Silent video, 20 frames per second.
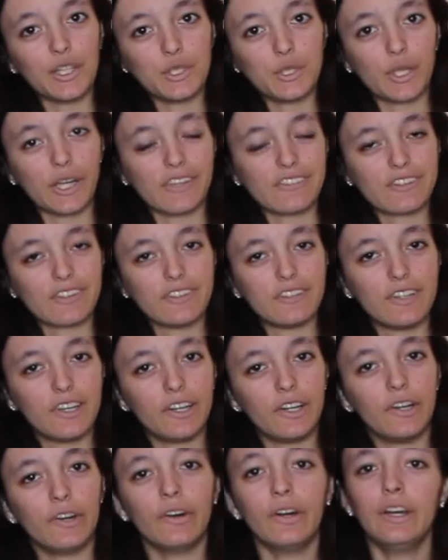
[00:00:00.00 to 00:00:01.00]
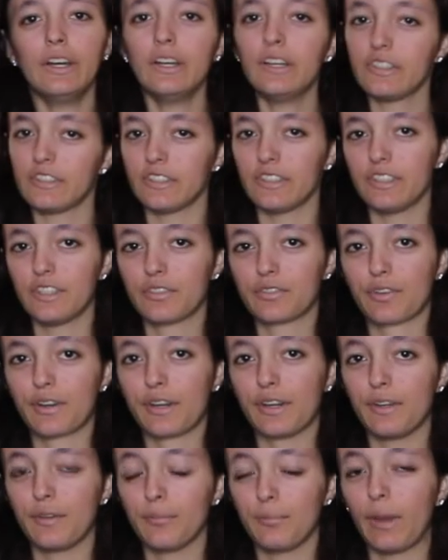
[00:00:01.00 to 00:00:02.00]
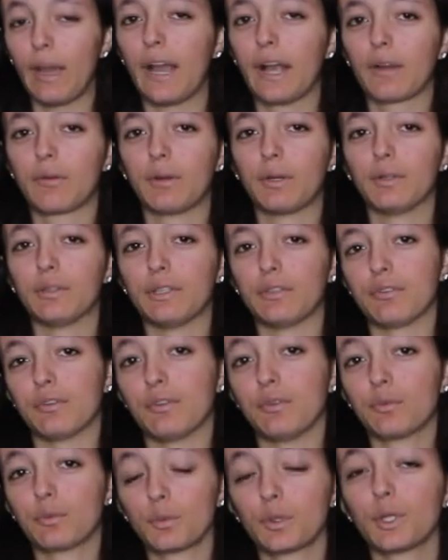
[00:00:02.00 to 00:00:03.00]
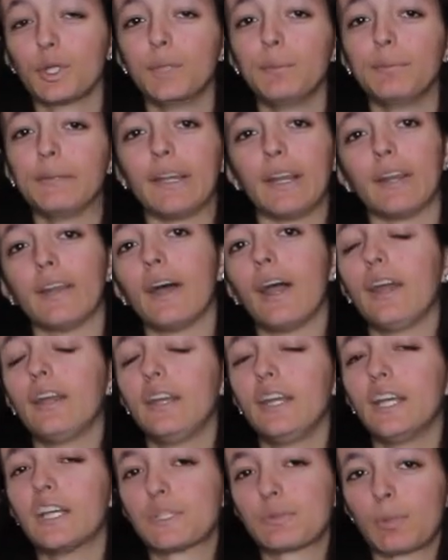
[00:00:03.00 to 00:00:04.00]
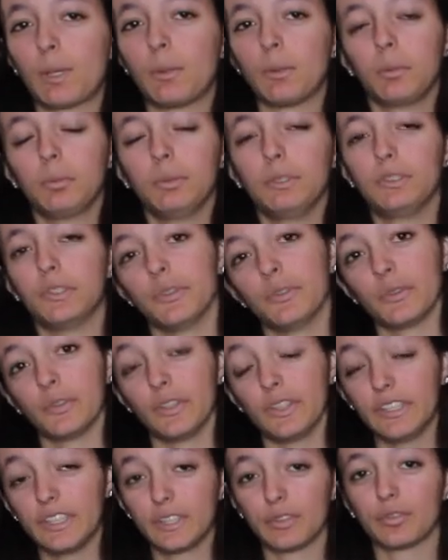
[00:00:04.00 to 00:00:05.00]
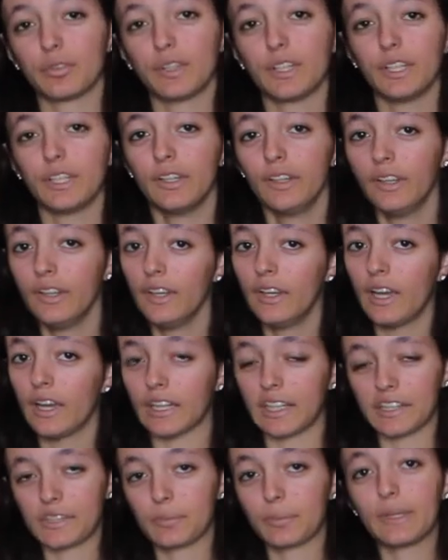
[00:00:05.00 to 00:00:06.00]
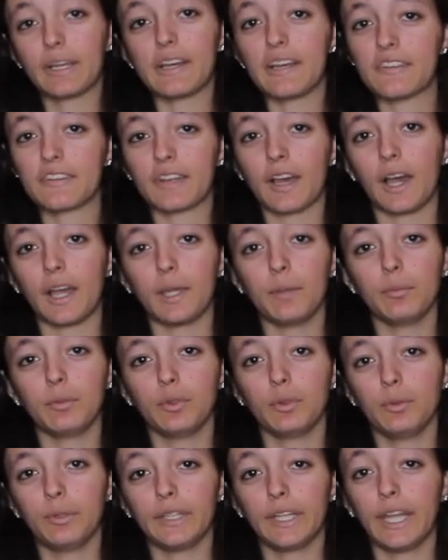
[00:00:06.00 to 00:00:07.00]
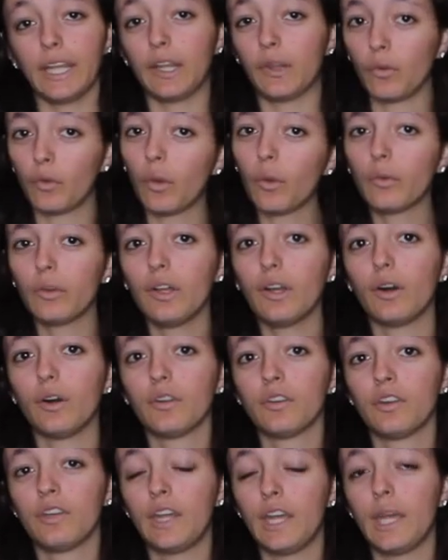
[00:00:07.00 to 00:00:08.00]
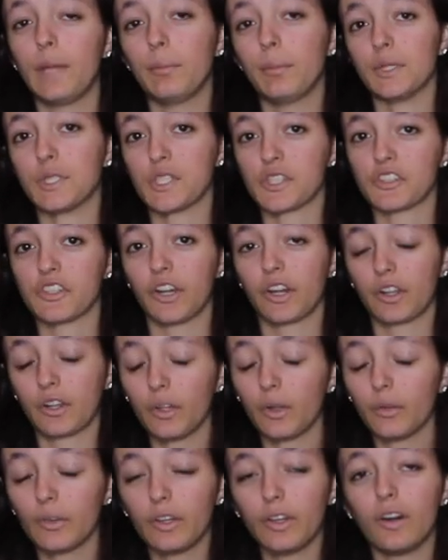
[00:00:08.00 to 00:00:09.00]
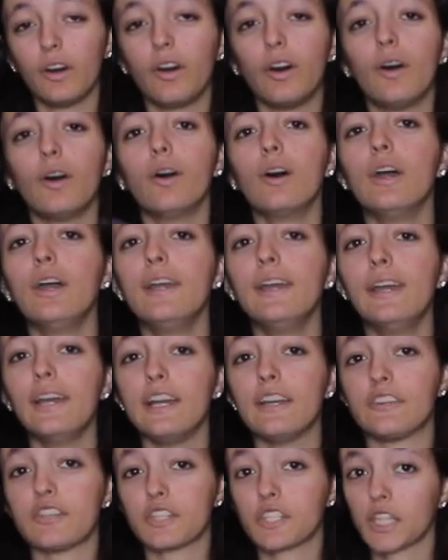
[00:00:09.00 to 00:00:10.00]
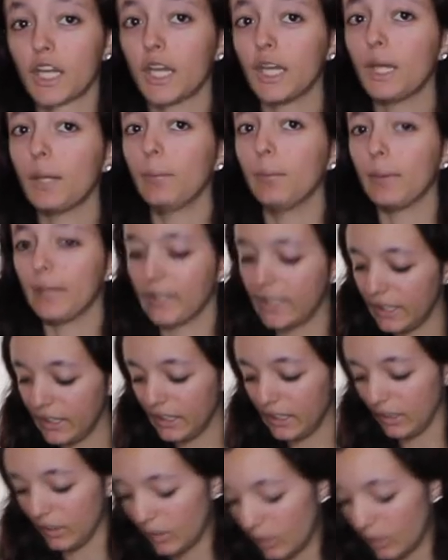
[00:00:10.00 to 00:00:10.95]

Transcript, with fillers: as you guys can tell, it's a different background, different room, and the lighting is probably totally different. that's because I am doing a clothing haul today, but it's just a clothing haul. It's a Shein bikini